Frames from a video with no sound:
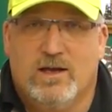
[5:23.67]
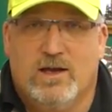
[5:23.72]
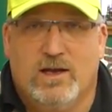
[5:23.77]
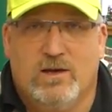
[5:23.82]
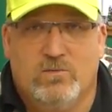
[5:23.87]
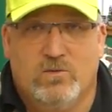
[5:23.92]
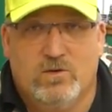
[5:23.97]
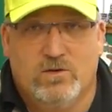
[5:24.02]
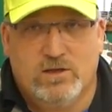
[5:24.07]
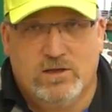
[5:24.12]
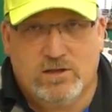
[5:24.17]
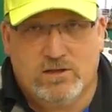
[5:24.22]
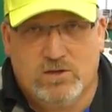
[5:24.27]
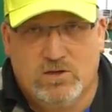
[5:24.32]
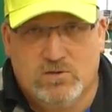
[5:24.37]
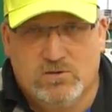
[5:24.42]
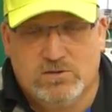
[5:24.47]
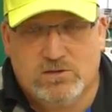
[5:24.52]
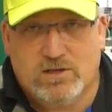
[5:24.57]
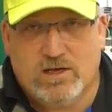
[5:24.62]
And we'll hit
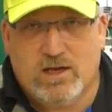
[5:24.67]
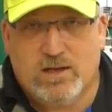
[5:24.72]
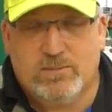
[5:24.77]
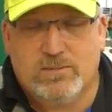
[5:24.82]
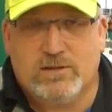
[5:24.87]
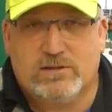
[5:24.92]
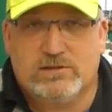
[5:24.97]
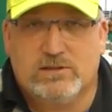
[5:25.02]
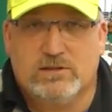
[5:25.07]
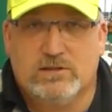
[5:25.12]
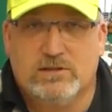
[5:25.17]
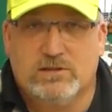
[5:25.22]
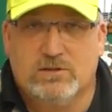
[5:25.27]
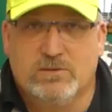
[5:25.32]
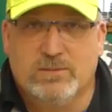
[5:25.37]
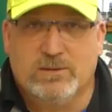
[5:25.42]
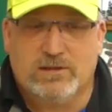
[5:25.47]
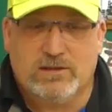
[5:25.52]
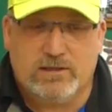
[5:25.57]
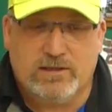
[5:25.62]
those topics a
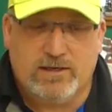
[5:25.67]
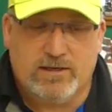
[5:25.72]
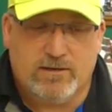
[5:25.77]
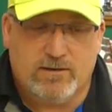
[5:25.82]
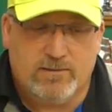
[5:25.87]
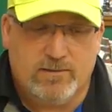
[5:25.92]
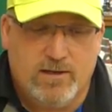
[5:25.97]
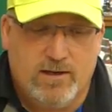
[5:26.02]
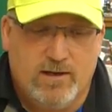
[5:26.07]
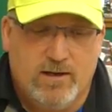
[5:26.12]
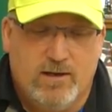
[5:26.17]
little bit later.